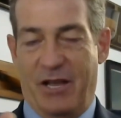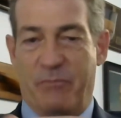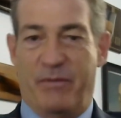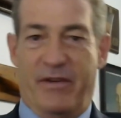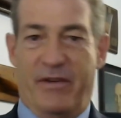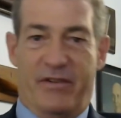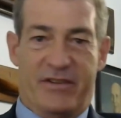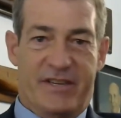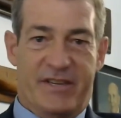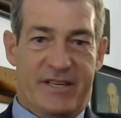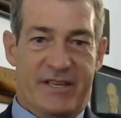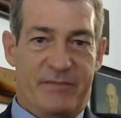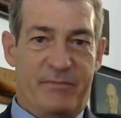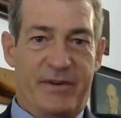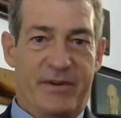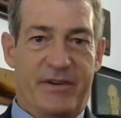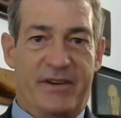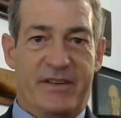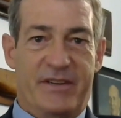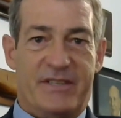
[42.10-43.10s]
previous
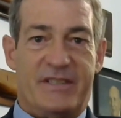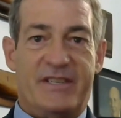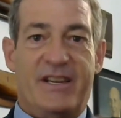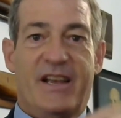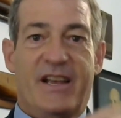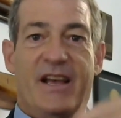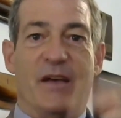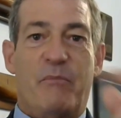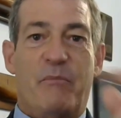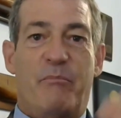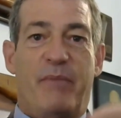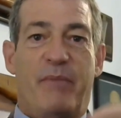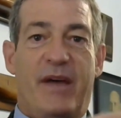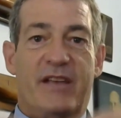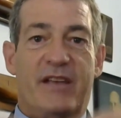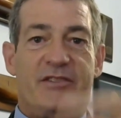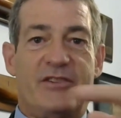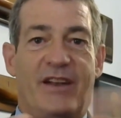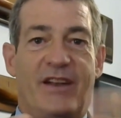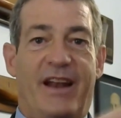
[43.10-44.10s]
experience,
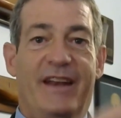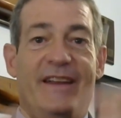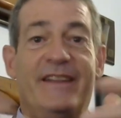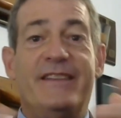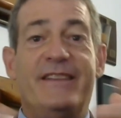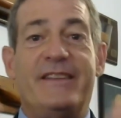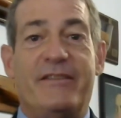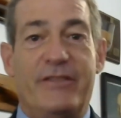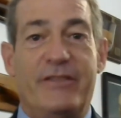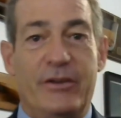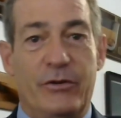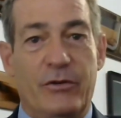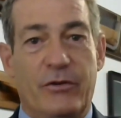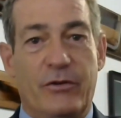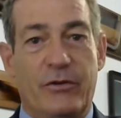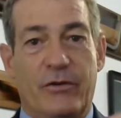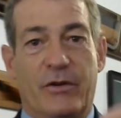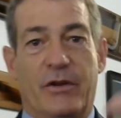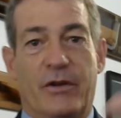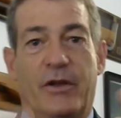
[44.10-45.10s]
personal interview,
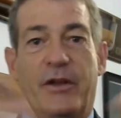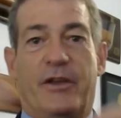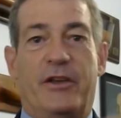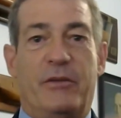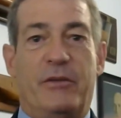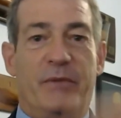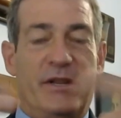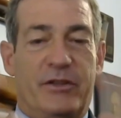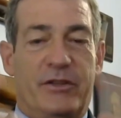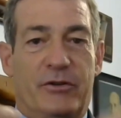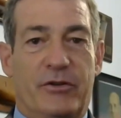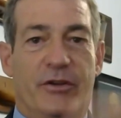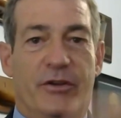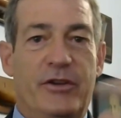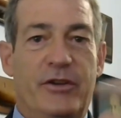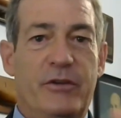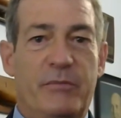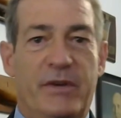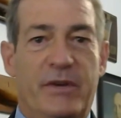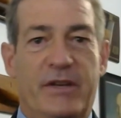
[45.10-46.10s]
human to
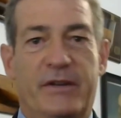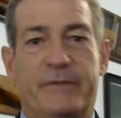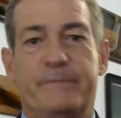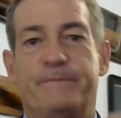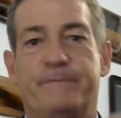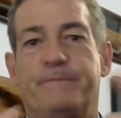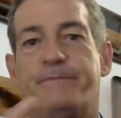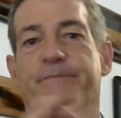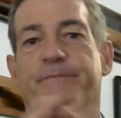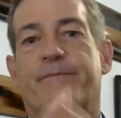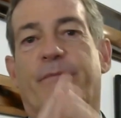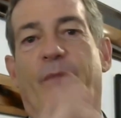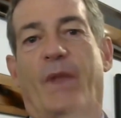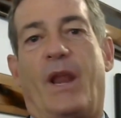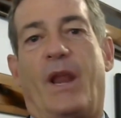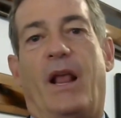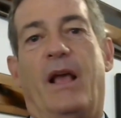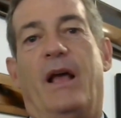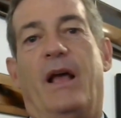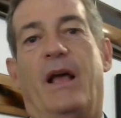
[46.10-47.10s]
human,
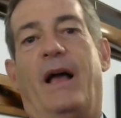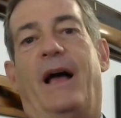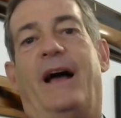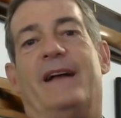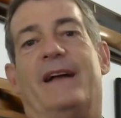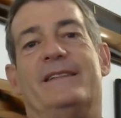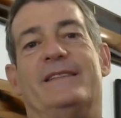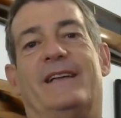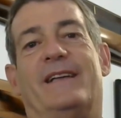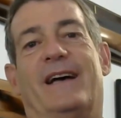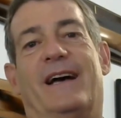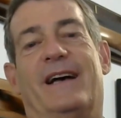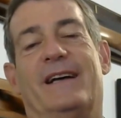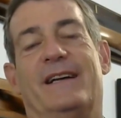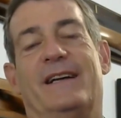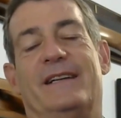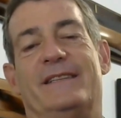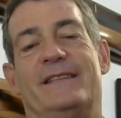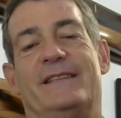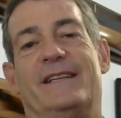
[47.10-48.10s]
and
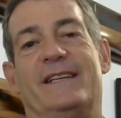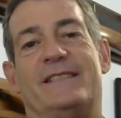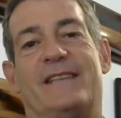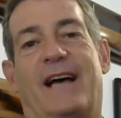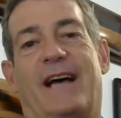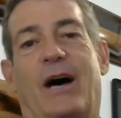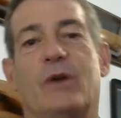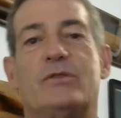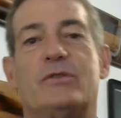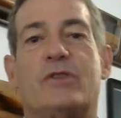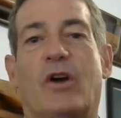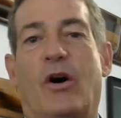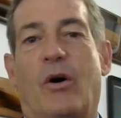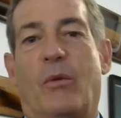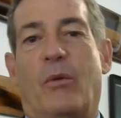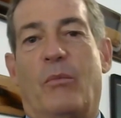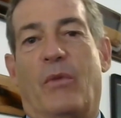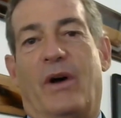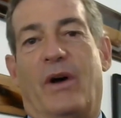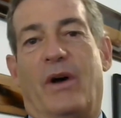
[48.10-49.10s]
this
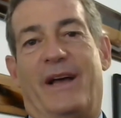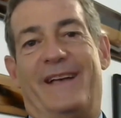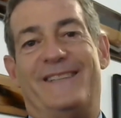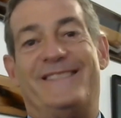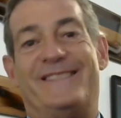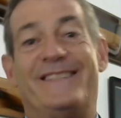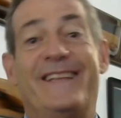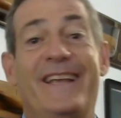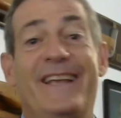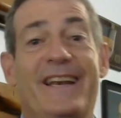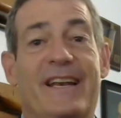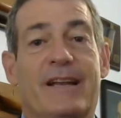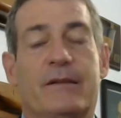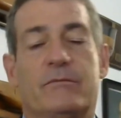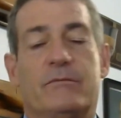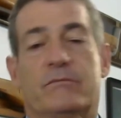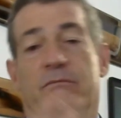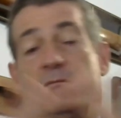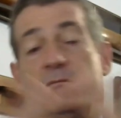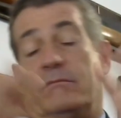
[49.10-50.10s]
outcome still
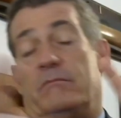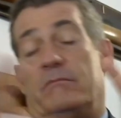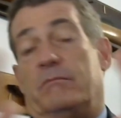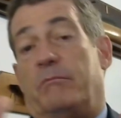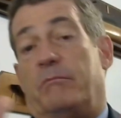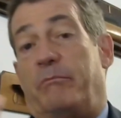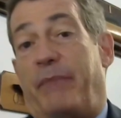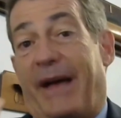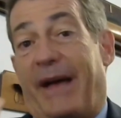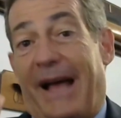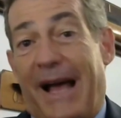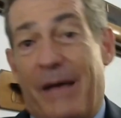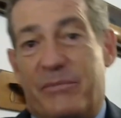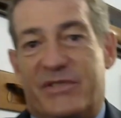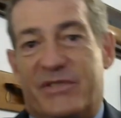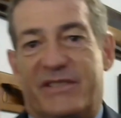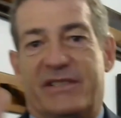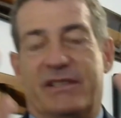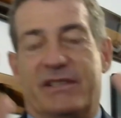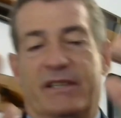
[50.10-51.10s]

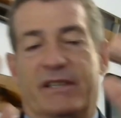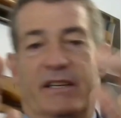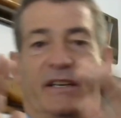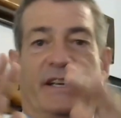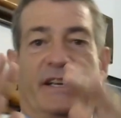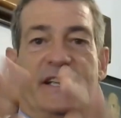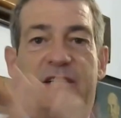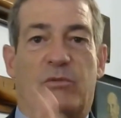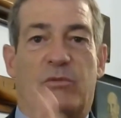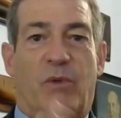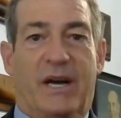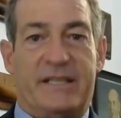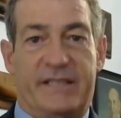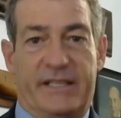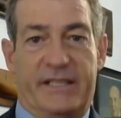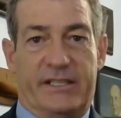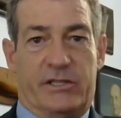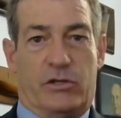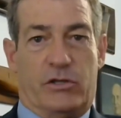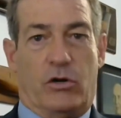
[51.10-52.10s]
perhaps is what
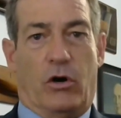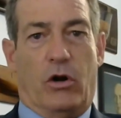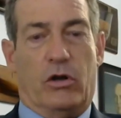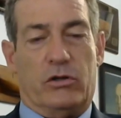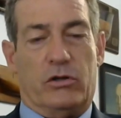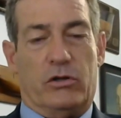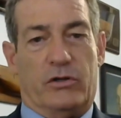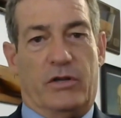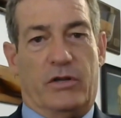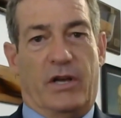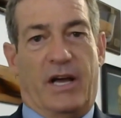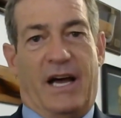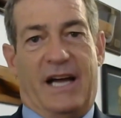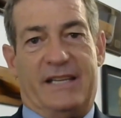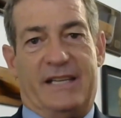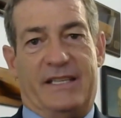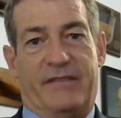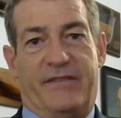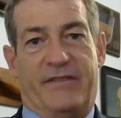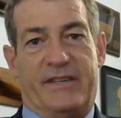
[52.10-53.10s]
is called
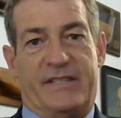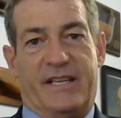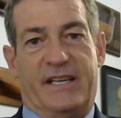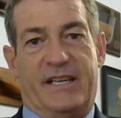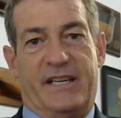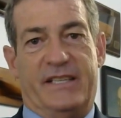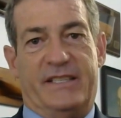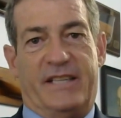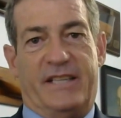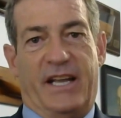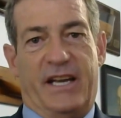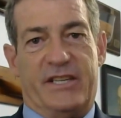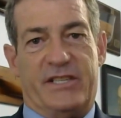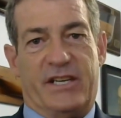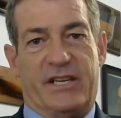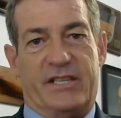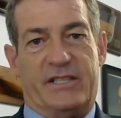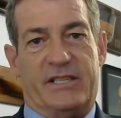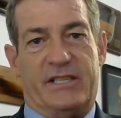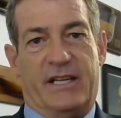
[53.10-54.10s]
artificial
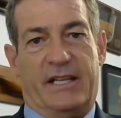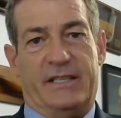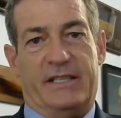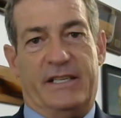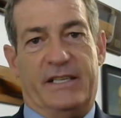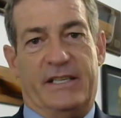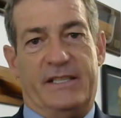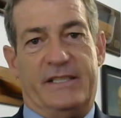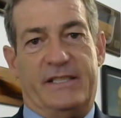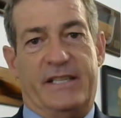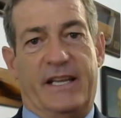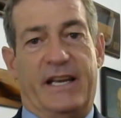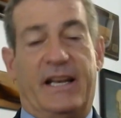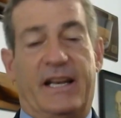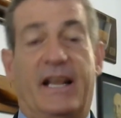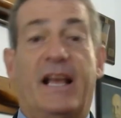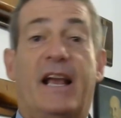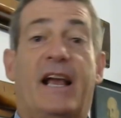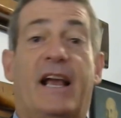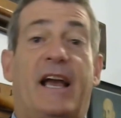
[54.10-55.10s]
intelligence and still
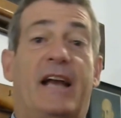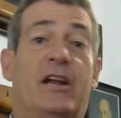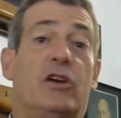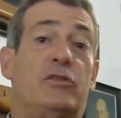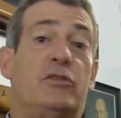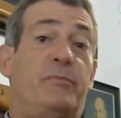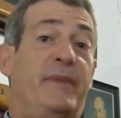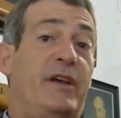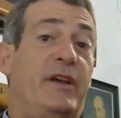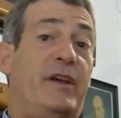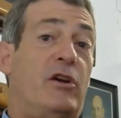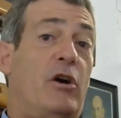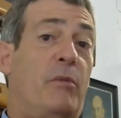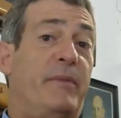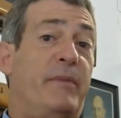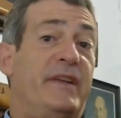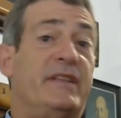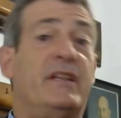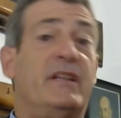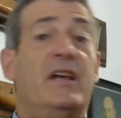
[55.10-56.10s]
cannot be
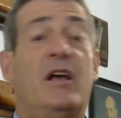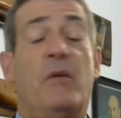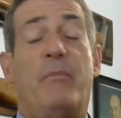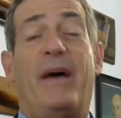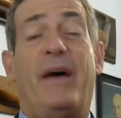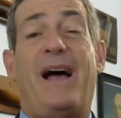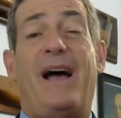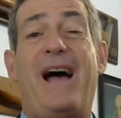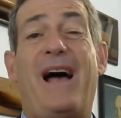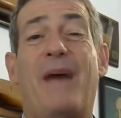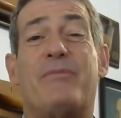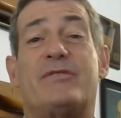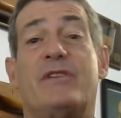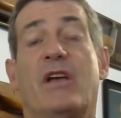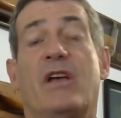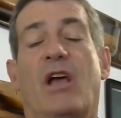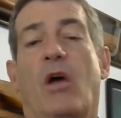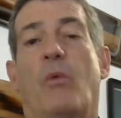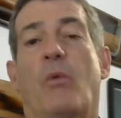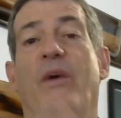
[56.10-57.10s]
copied. Perhaps
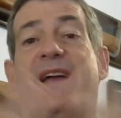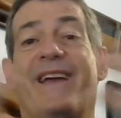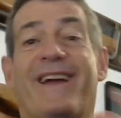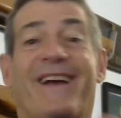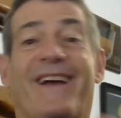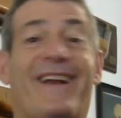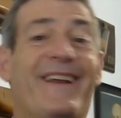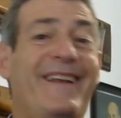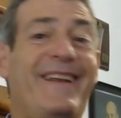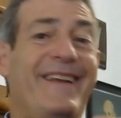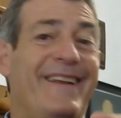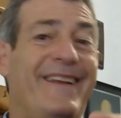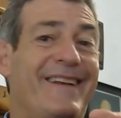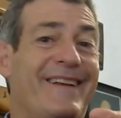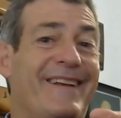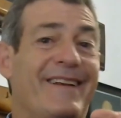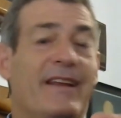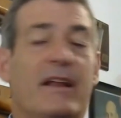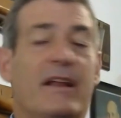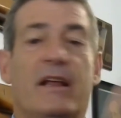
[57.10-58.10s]
we can
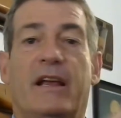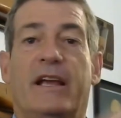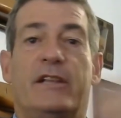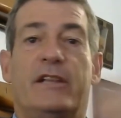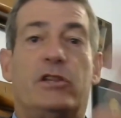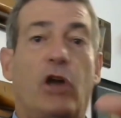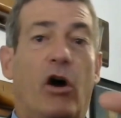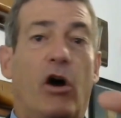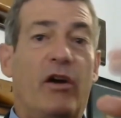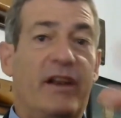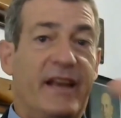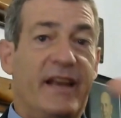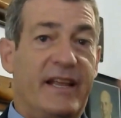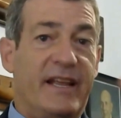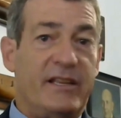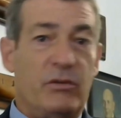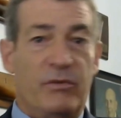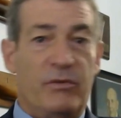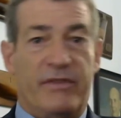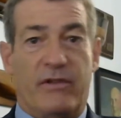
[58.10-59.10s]
clean a
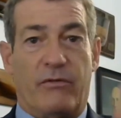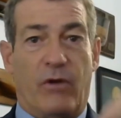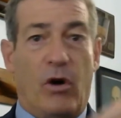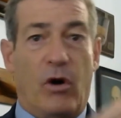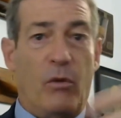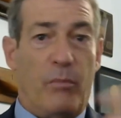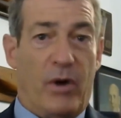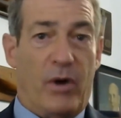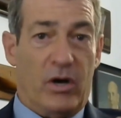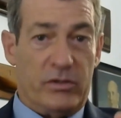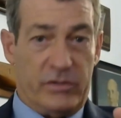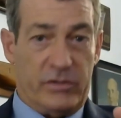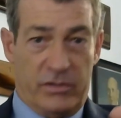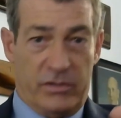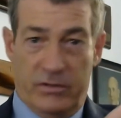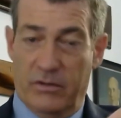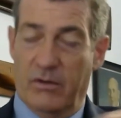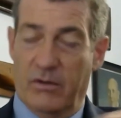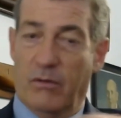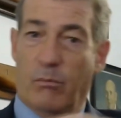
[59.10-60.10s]
toilet with a robot,
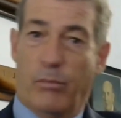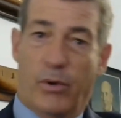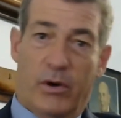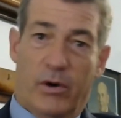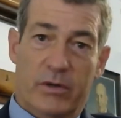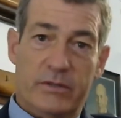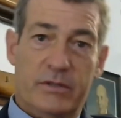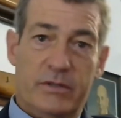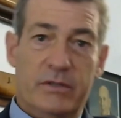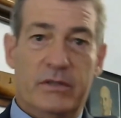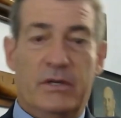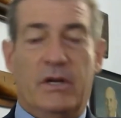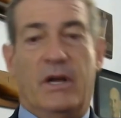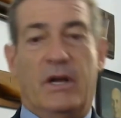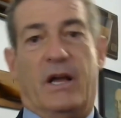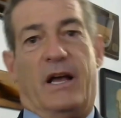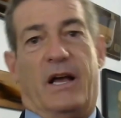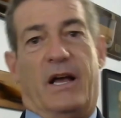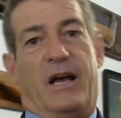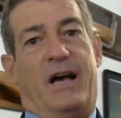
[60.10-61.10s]
but
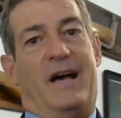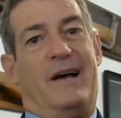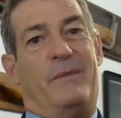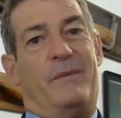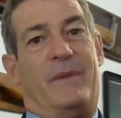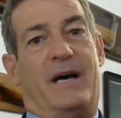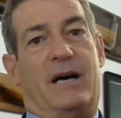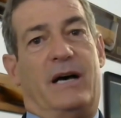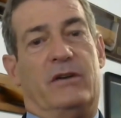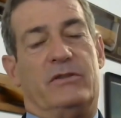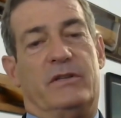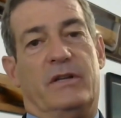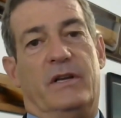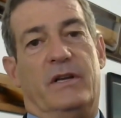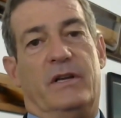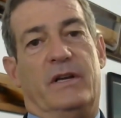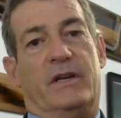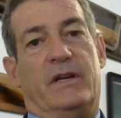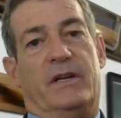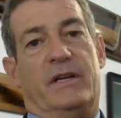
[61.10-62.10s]
how about
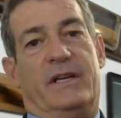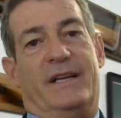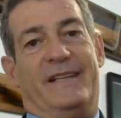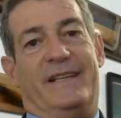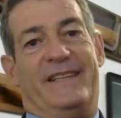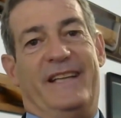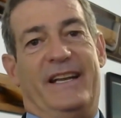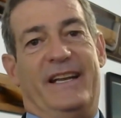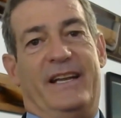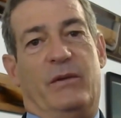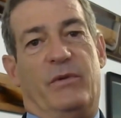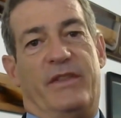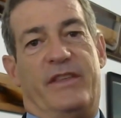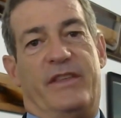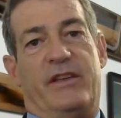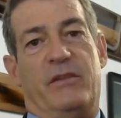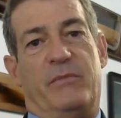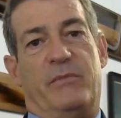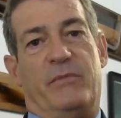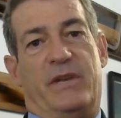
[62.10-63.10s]
dealing with
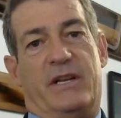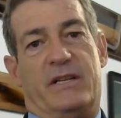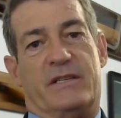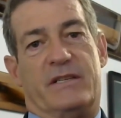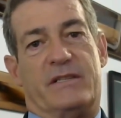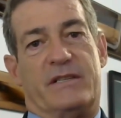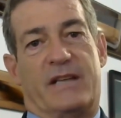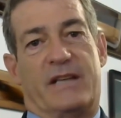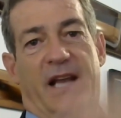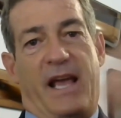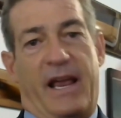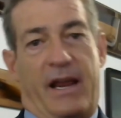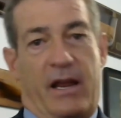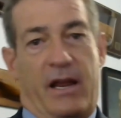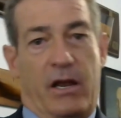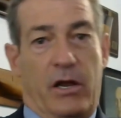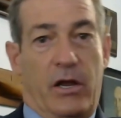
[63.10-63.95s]
humans like